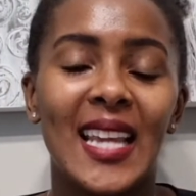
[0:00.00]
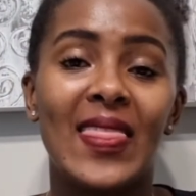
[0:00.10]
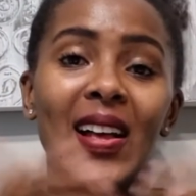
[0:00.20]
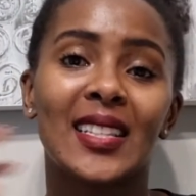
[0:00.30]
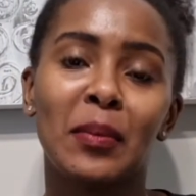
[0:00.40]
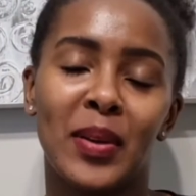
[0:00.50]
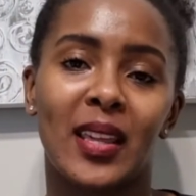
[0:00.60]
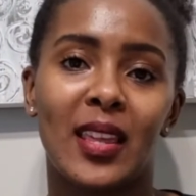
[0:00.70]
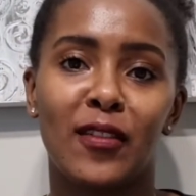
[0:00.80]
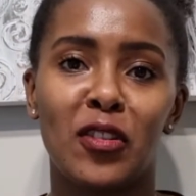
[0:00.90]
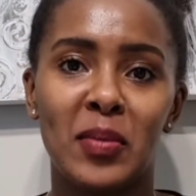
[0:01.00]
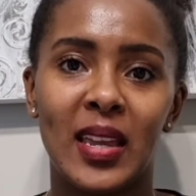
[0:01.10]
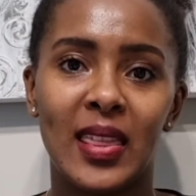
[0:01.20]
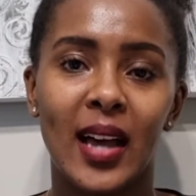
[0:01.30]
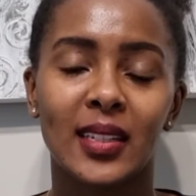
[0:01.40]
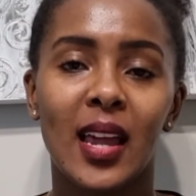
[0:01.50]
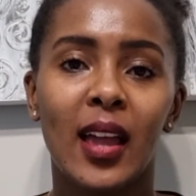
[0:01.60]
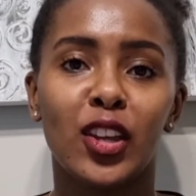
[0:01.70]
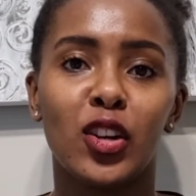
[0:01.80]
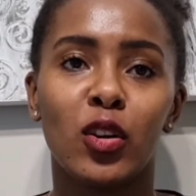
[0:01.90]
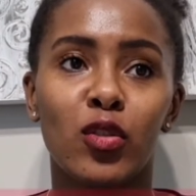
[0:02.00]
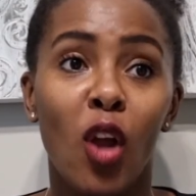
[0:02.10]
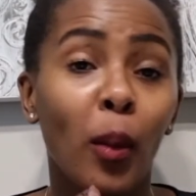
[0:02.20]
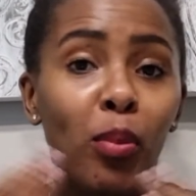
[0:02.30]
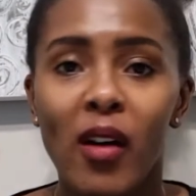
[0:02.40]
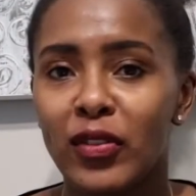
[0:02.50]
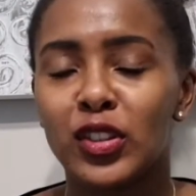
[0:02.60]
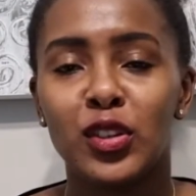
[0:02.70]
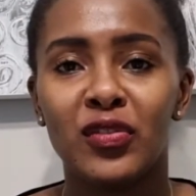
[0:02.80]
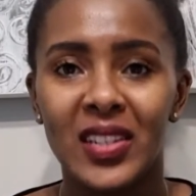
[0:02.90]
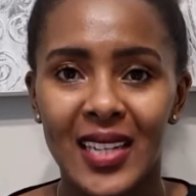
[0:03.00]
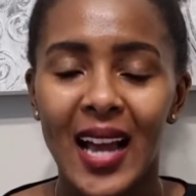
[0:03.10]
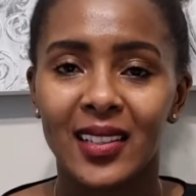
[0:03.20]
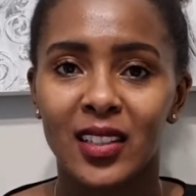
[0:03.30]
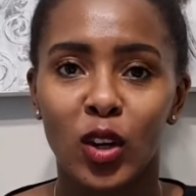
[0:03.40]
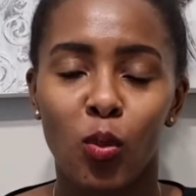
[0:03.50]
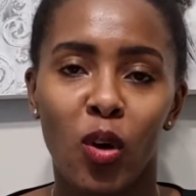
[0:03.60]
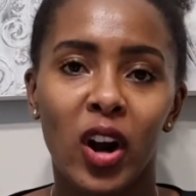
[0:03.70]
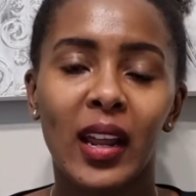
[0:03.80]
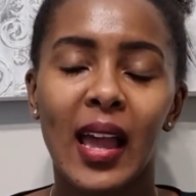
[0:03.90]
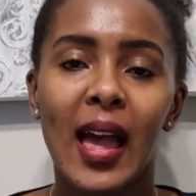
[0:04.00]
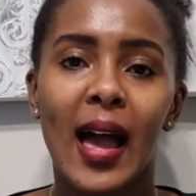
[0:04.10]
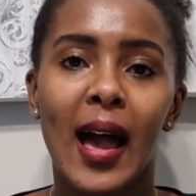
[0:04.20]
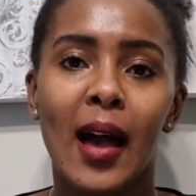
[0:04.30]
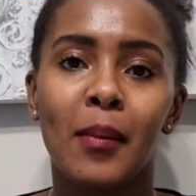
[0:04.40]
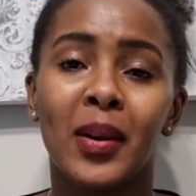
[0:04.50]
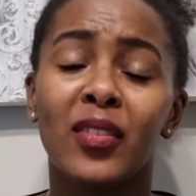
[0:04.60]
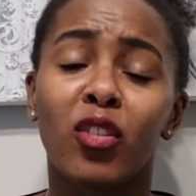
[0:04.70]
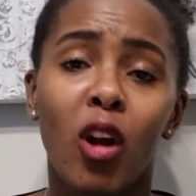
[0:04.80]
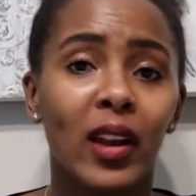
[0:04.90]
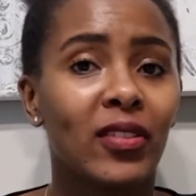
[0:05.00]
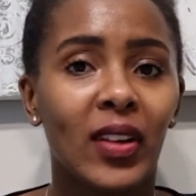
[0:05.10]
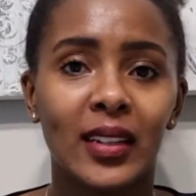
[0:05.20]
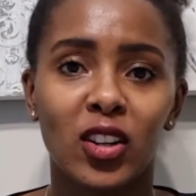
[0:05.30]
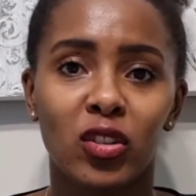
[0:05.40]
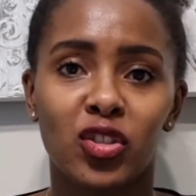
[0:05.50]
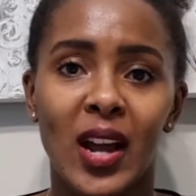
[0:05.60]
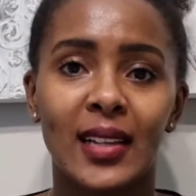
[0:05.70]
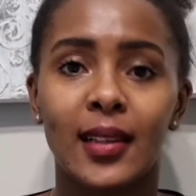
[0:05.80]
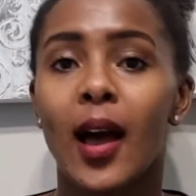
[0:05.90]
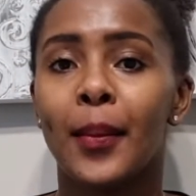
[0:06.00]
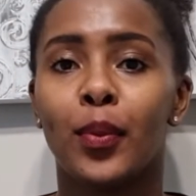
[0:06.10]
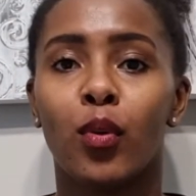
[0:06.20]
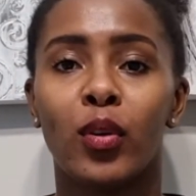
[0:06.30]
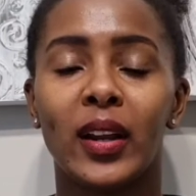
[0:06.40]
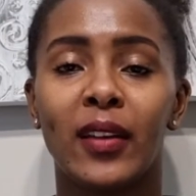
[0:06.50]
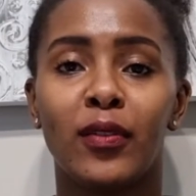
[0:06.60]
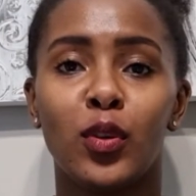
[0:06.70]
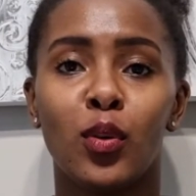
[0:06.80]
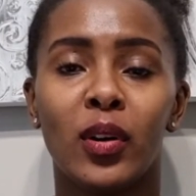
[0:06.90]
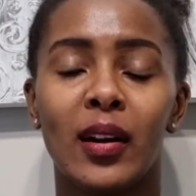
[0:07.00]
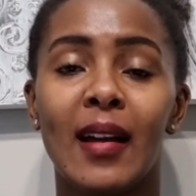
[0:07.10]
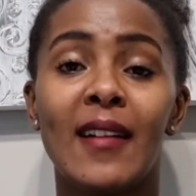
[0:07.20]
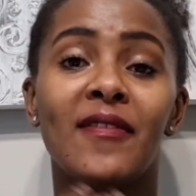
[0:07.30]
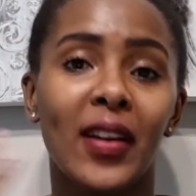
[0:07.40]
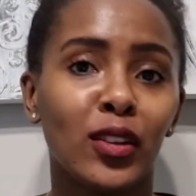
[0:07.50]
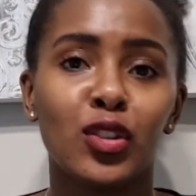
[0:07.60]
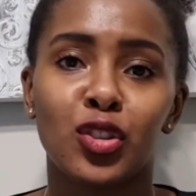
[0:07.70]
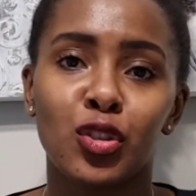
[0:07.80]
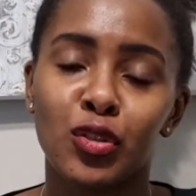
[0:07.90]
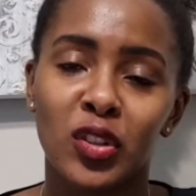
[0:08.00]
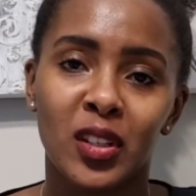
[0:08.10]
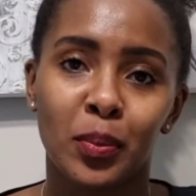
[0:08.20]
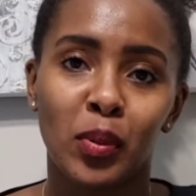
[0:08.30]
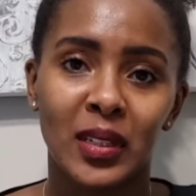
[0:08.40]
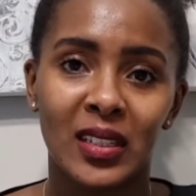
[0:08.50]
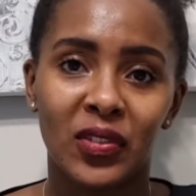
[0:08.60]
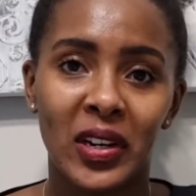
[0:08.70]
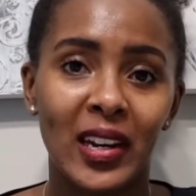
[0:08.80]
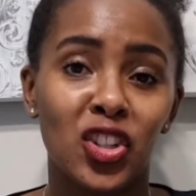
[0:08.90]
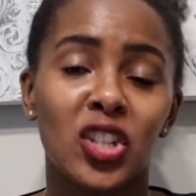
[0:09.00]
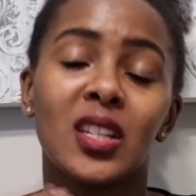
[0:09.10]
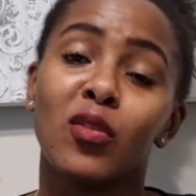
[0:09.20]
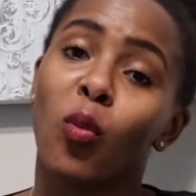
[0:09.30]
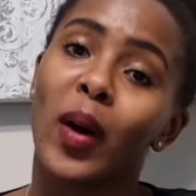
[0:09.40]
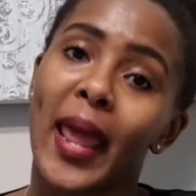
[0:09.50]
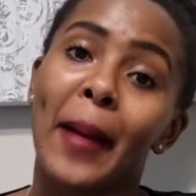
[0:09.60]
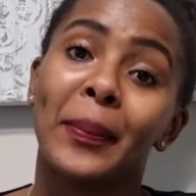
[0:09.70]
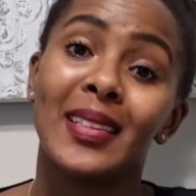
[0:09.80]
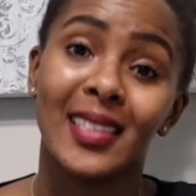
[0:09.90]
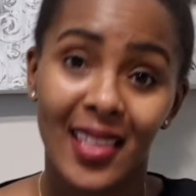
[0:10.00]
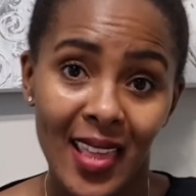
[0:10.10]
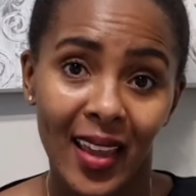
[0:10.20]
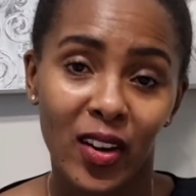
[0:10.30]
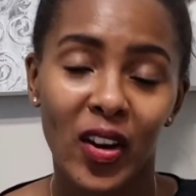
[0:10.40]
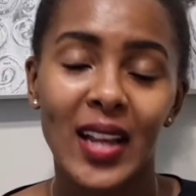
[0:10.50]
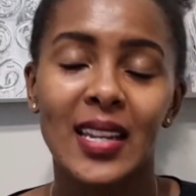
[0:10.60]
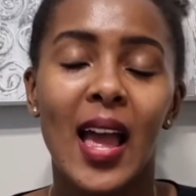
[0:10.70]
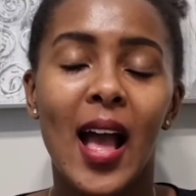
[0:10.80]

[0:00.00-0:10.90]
and that's a big thing for me, that nonprofits do fantastic work, but if grant funding dries up or if your funders choose to support a different initiative, what happens then, right?